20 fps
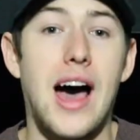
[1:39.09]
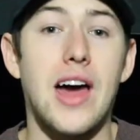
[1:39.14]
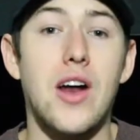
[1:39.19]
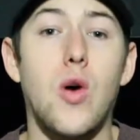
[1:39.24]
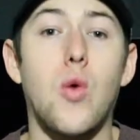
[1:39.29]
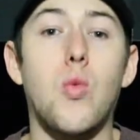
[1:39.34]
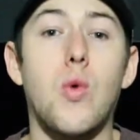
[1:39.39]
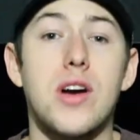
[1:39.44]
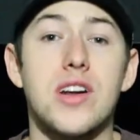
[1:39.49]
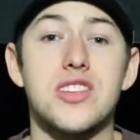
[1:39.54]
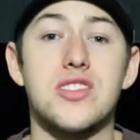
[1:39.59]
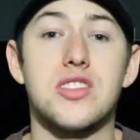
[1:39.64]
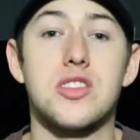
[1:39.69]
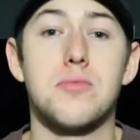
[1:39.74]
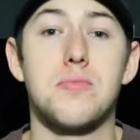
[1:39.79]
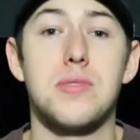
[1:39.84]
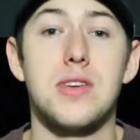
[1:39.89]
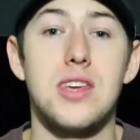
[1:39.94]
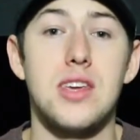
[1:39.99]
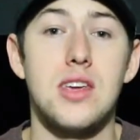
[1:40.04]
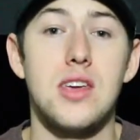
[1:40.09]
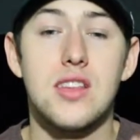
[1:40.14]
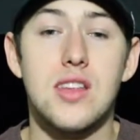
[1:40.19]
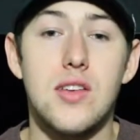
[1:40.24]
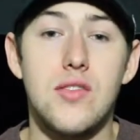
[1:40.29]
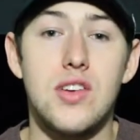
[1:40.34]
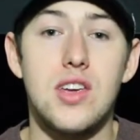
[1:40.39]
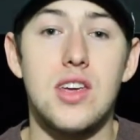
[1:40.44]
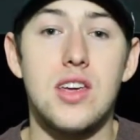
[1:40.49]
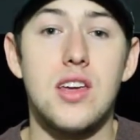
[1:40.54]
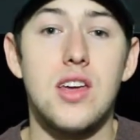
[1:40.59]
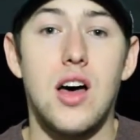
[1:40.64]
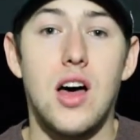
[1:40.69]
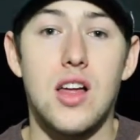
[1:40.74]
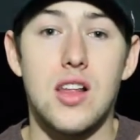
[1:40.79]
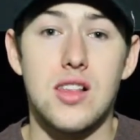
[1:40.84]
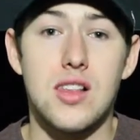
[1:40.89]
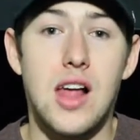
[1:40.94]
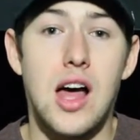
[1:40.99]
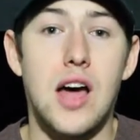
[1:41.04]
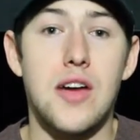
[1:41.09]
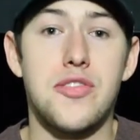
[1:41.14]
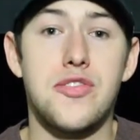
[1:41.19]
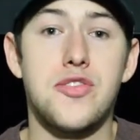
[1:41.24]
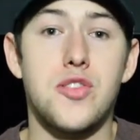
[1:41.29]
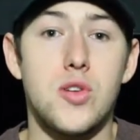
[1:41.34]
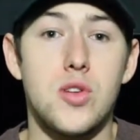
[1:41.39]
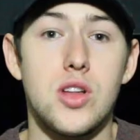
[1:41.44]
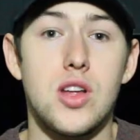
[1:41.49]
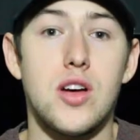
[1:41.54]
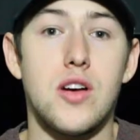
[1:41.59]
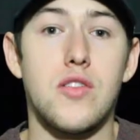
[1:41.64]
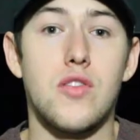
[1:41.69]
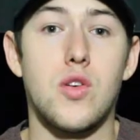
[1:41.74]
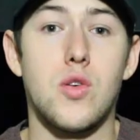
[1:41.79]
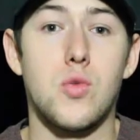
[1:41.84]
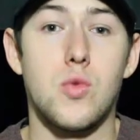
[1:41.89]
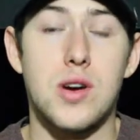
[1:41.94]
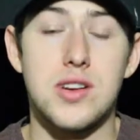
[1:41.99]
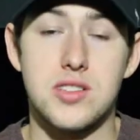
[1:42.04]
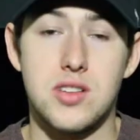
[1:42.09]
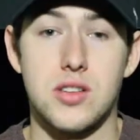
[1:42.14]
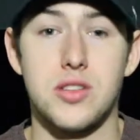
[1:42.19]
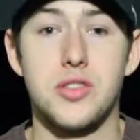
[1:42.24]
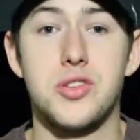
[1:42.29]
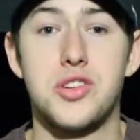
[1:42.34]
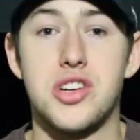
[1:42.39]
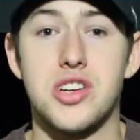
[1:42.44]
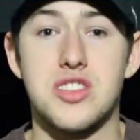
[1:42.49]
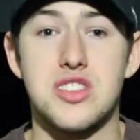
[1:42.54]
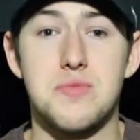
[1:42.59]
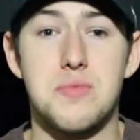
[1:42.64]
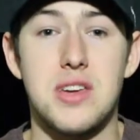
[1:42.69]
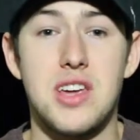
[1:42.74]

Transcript: I don't want us to be living a life full of resolutions,